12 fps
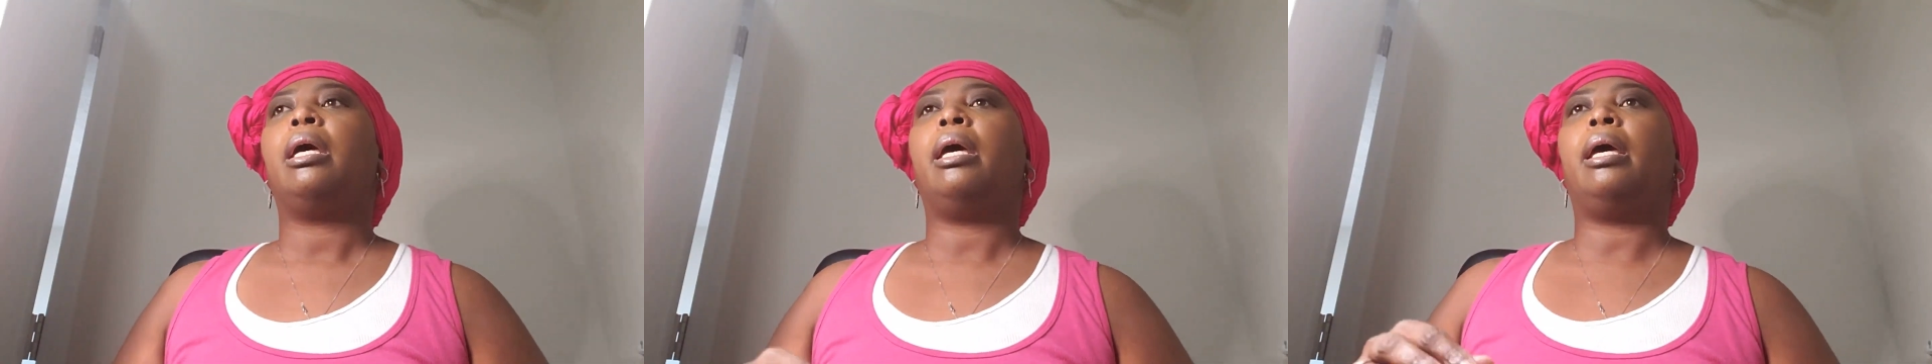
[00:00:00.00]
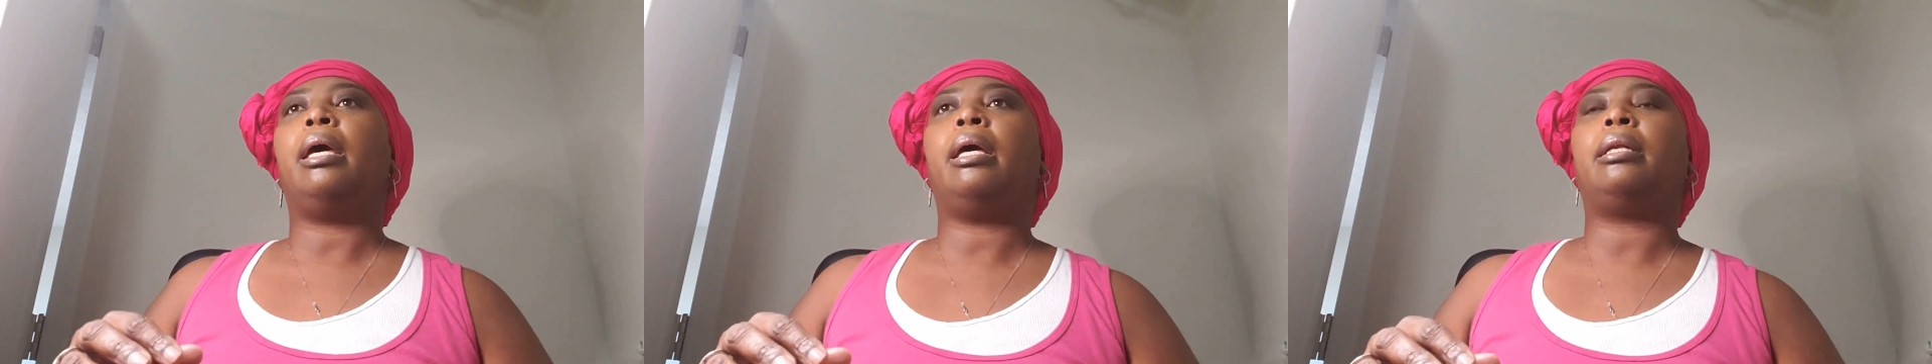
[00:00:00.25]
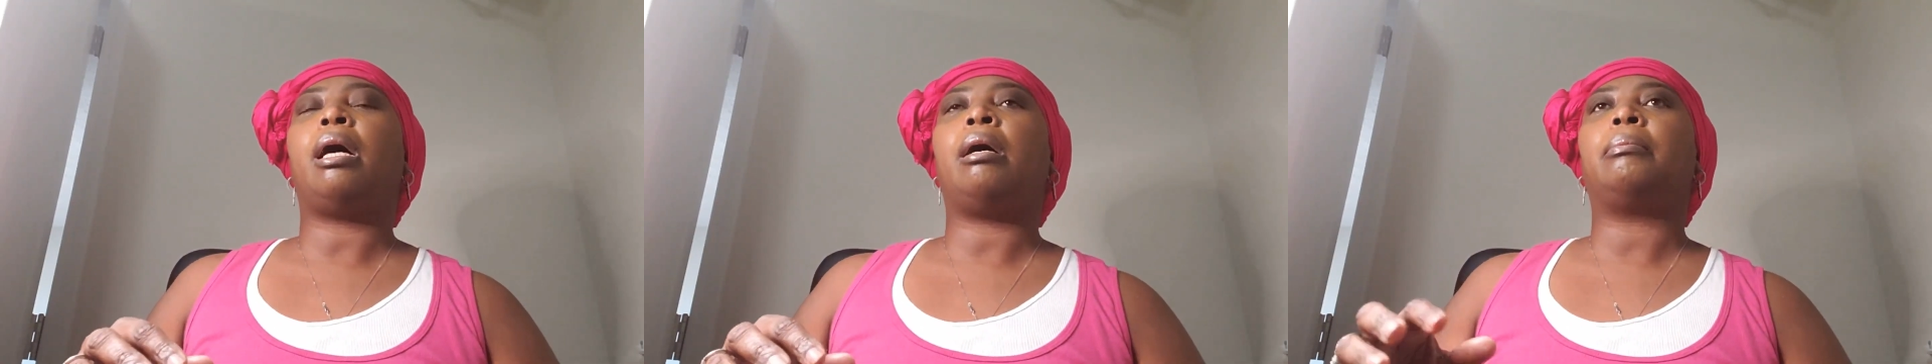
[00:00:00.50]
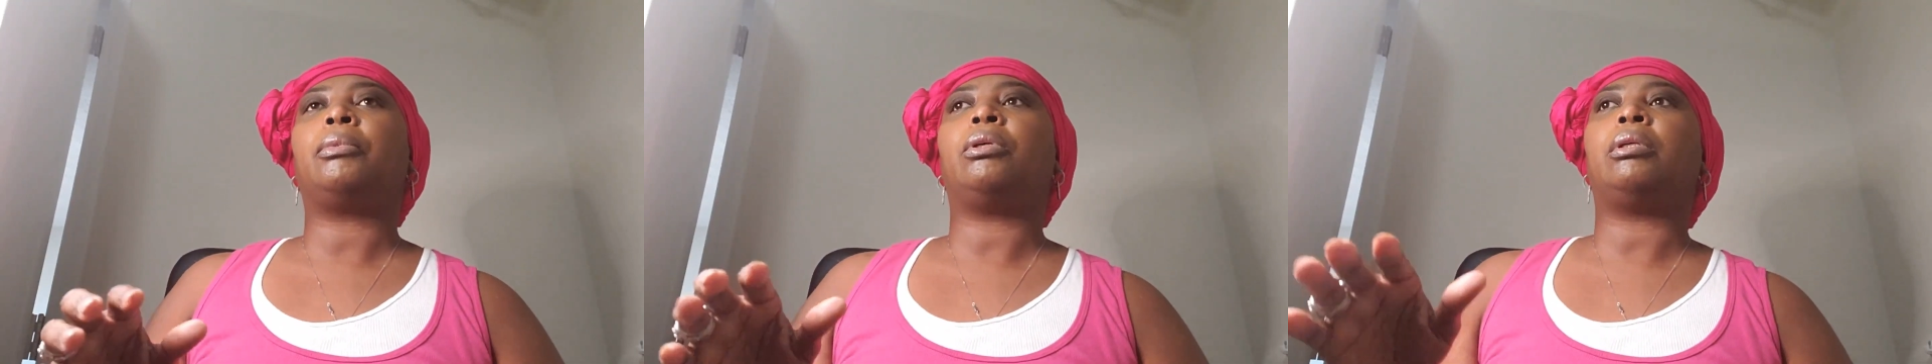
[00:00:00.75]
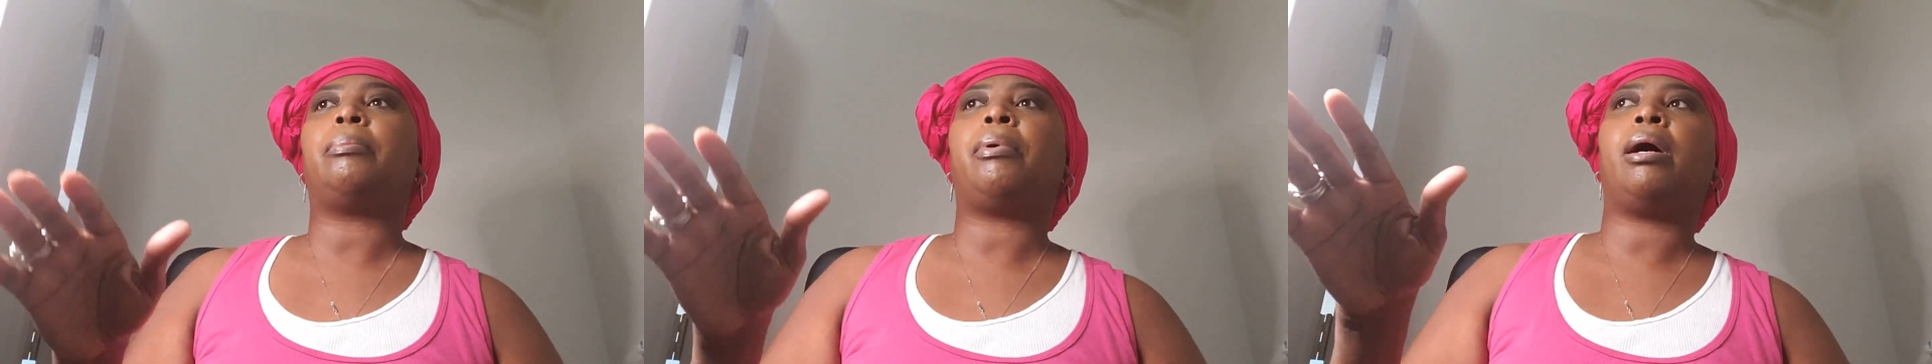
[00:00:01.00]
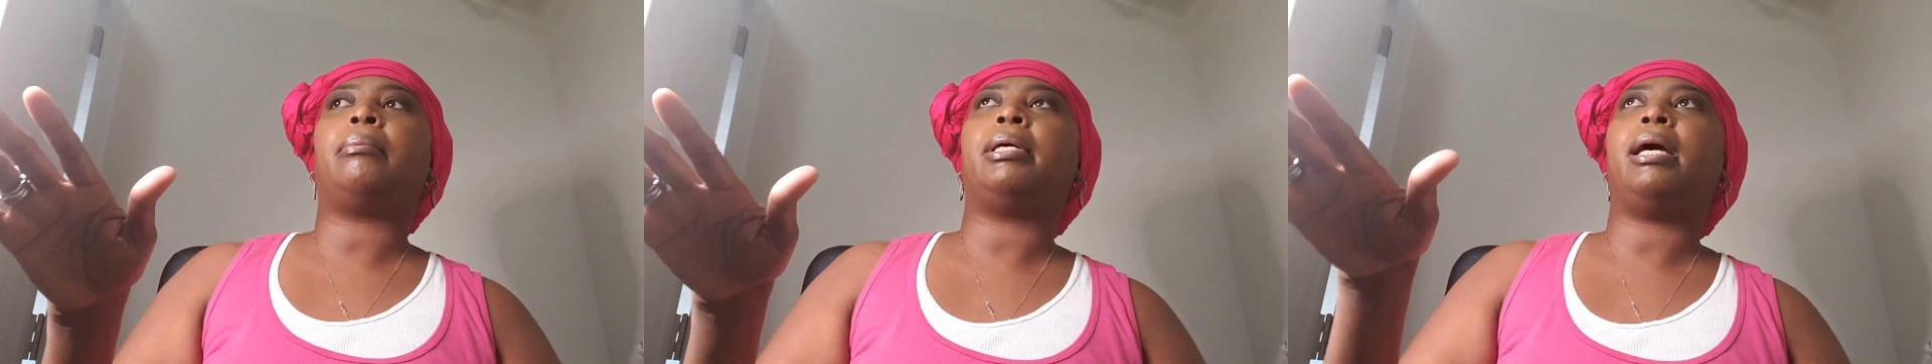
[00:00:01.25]
and I'm going to
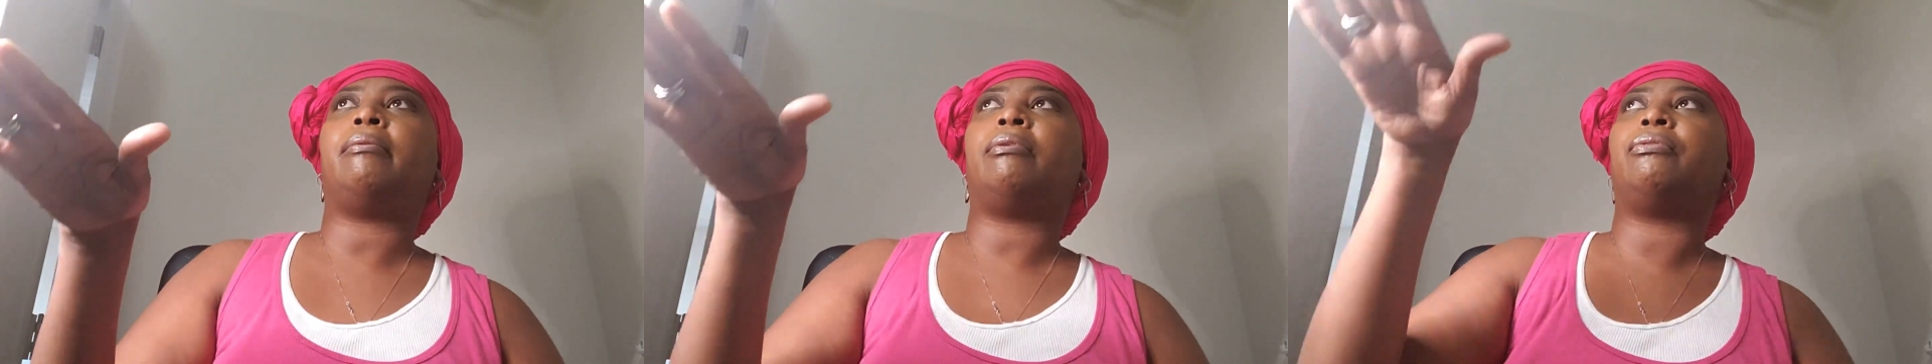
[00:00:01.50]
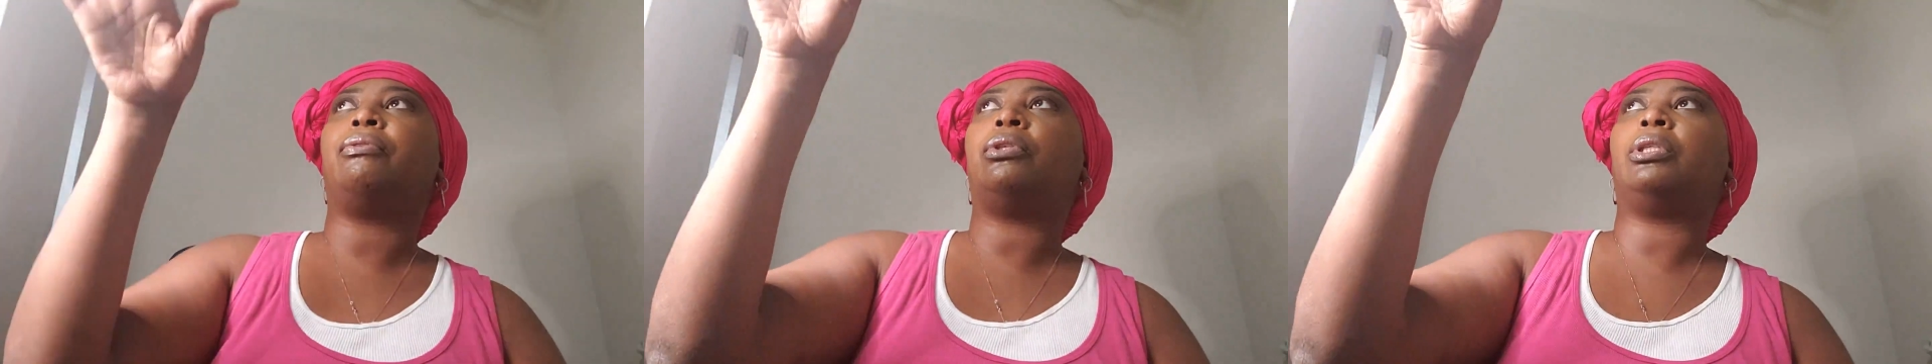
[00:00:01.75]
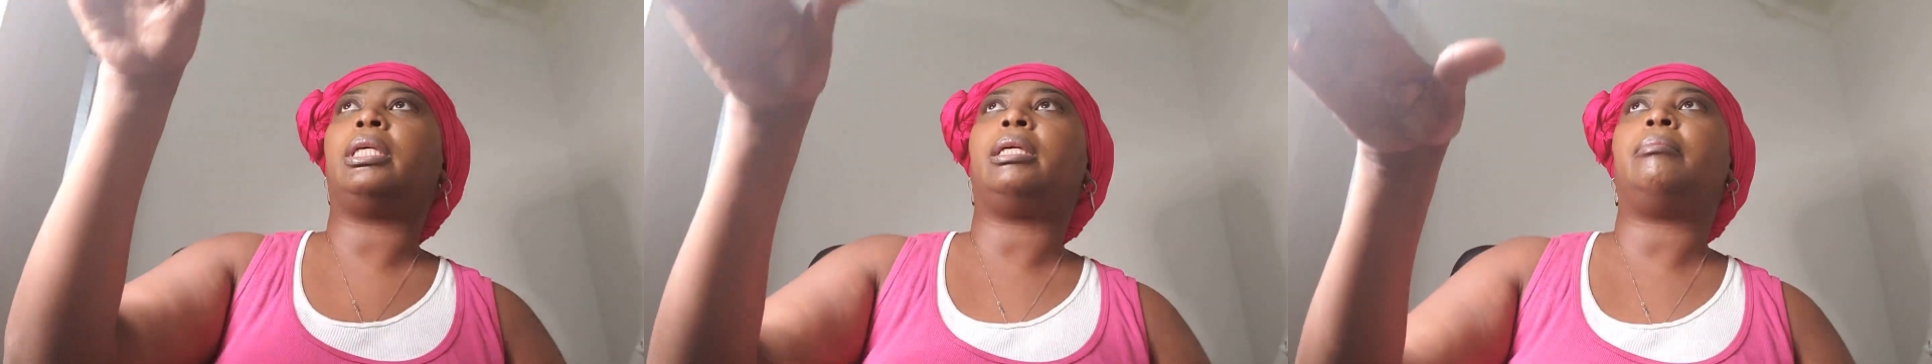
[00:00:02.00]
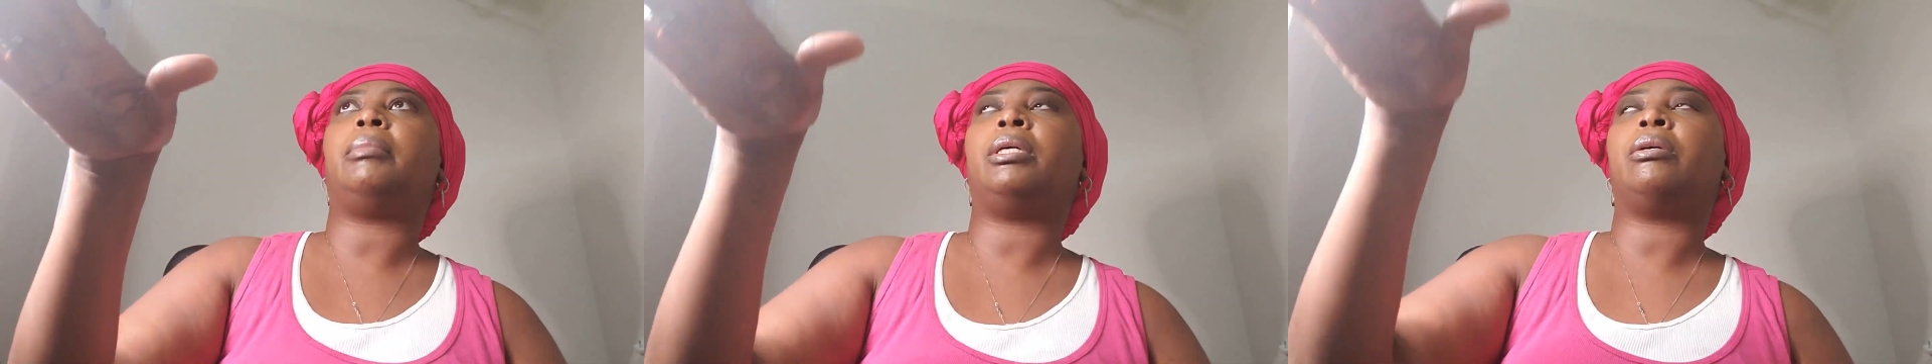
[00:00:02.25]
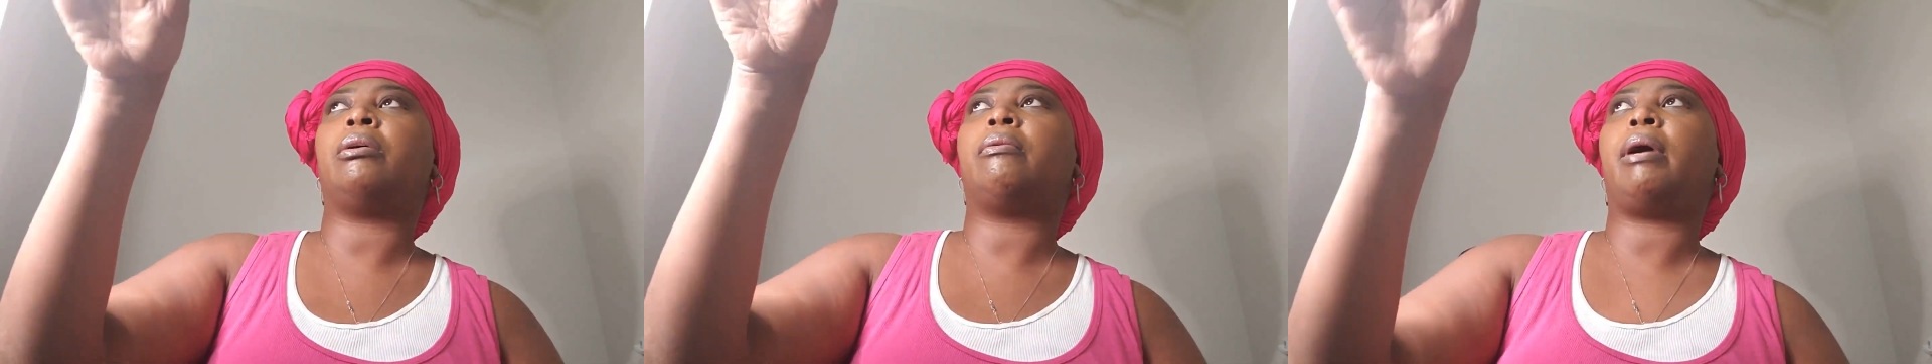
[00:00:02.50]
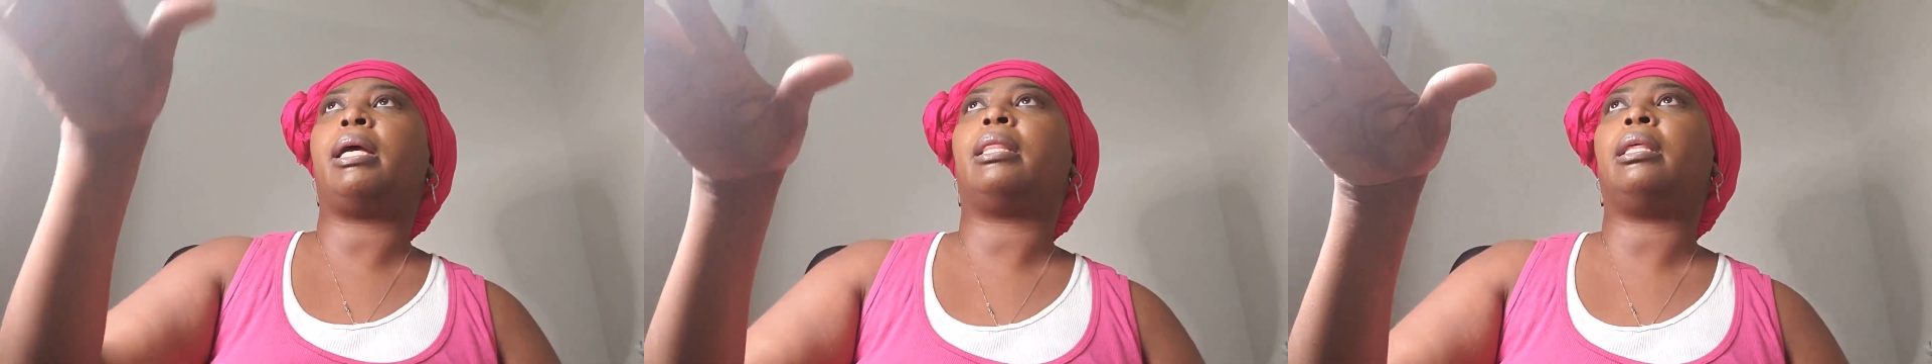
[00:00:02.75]
probably have a full-length mirror
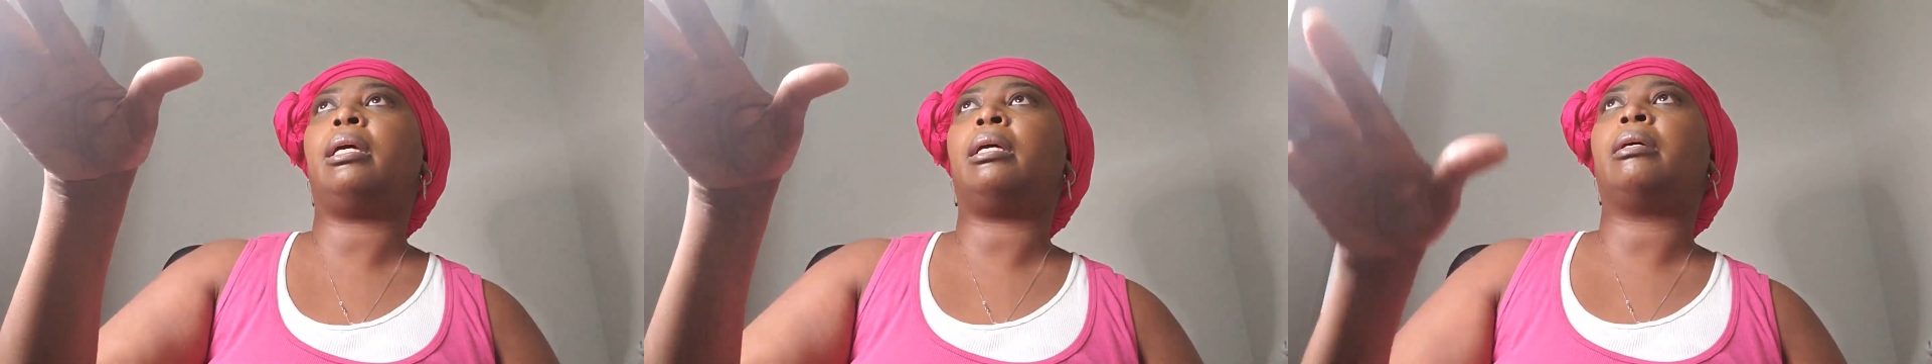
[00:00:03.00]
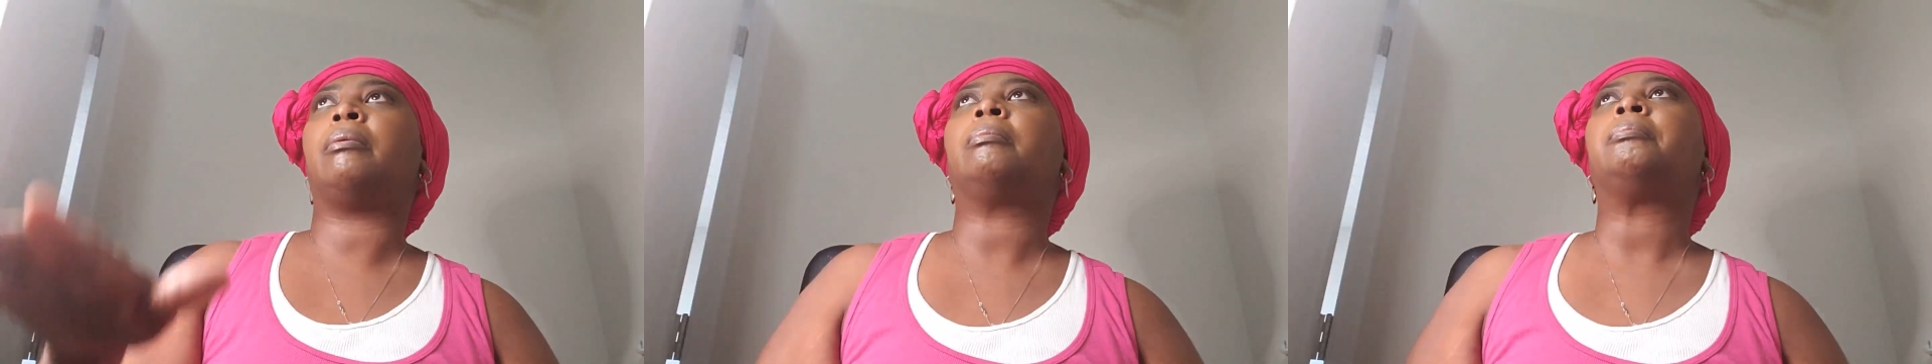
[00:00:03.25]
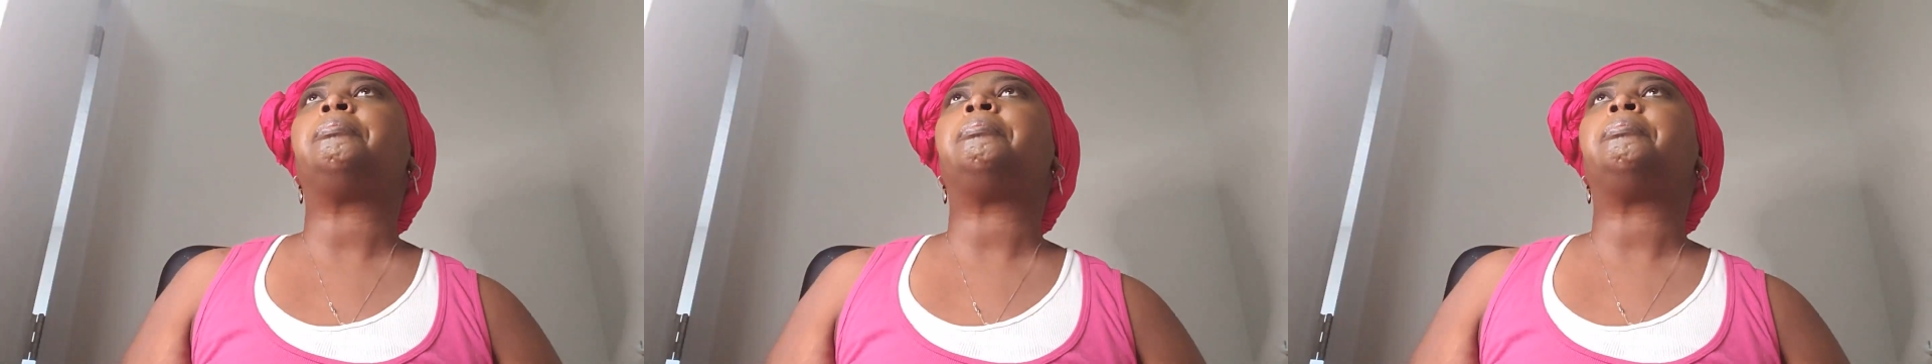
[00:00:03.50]
right there.